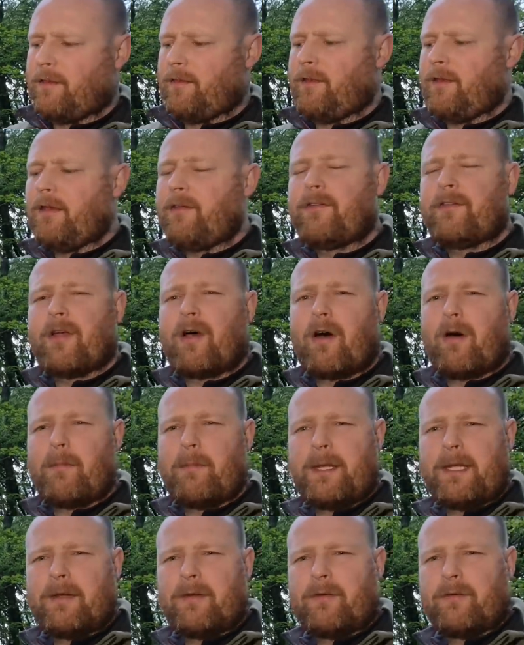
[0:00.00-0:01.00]
These sort
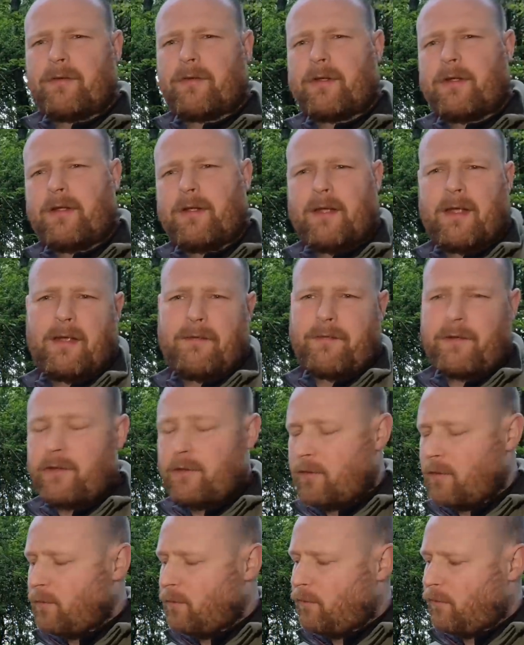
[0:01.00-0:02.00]
of meals, if
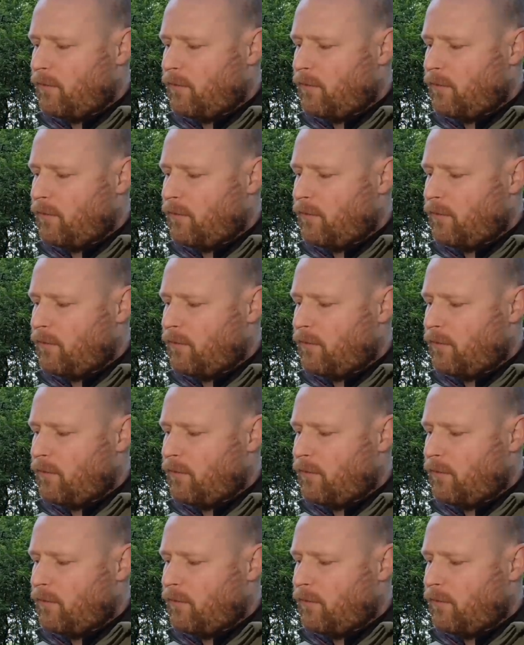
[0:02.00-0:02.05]
you're new